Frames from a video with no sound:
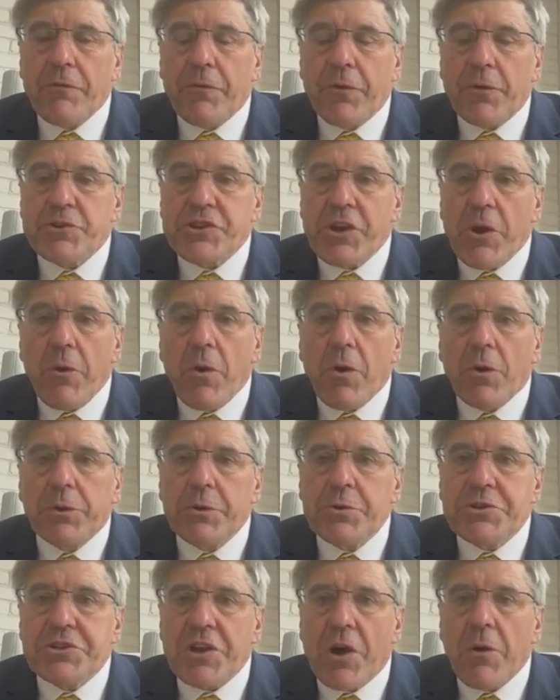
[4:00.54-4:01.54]
for
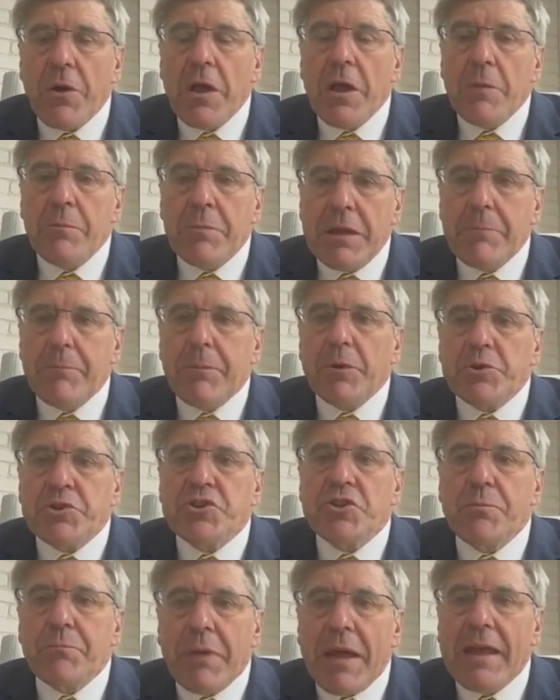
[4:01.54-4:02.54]
shareholders so people
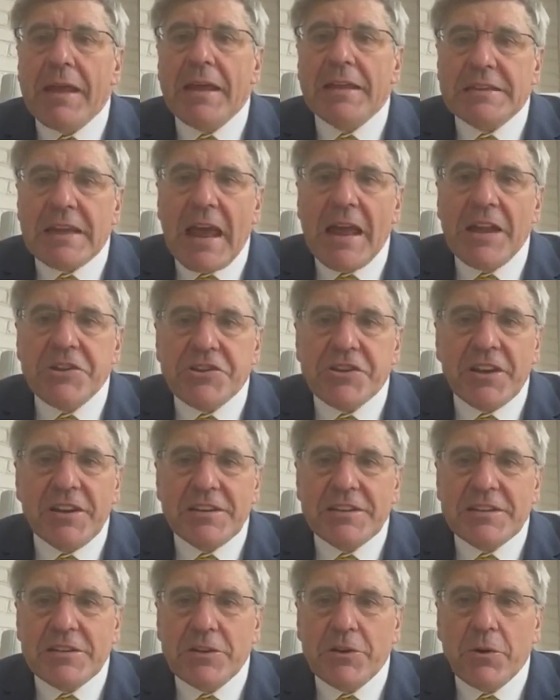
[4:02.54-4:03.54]
should pay attention
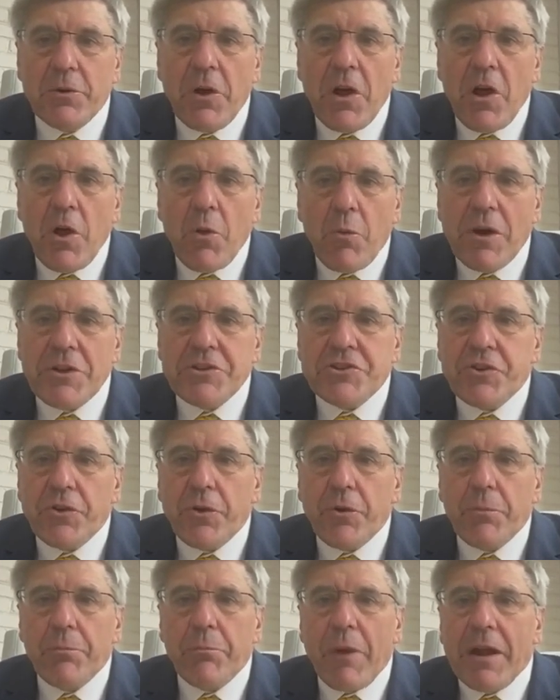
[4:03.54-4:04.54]
to what
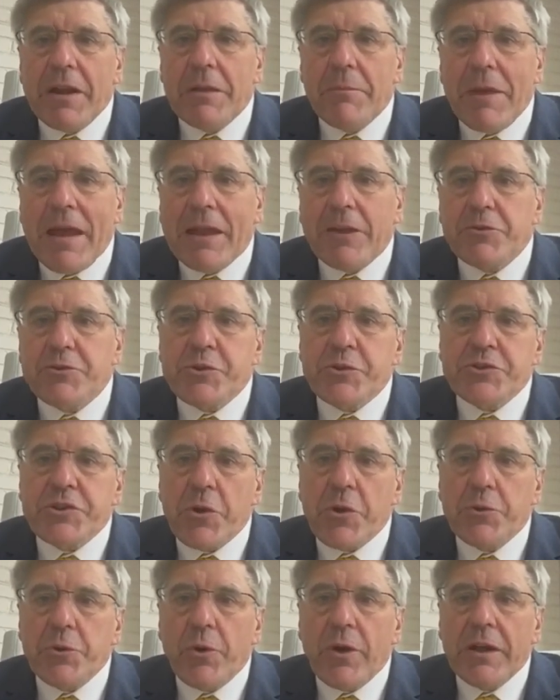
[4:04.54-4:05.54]
your money managers
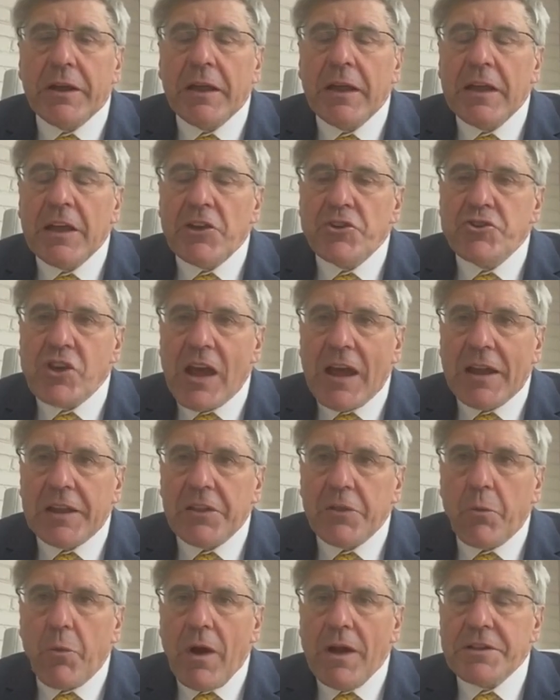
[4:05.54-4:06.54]
are doing jan and
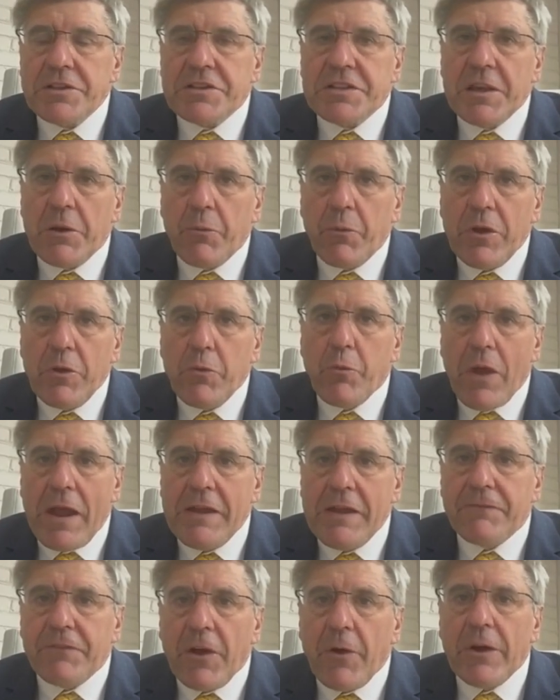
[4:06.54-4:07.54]
the ones that we
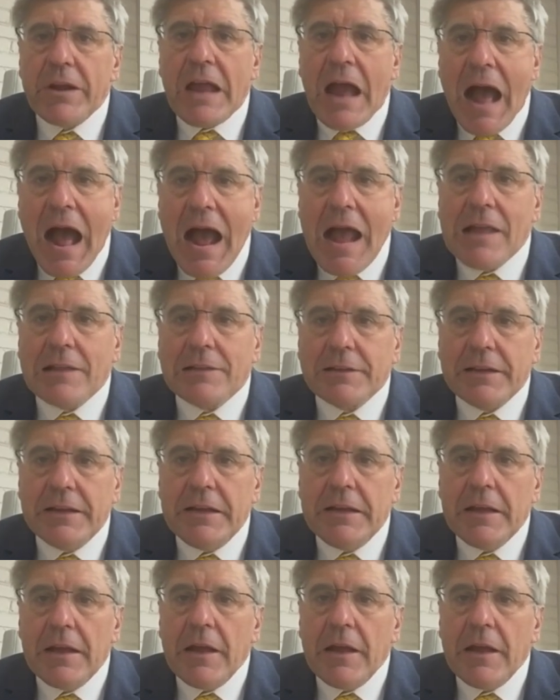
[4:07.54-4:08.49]
rate very highly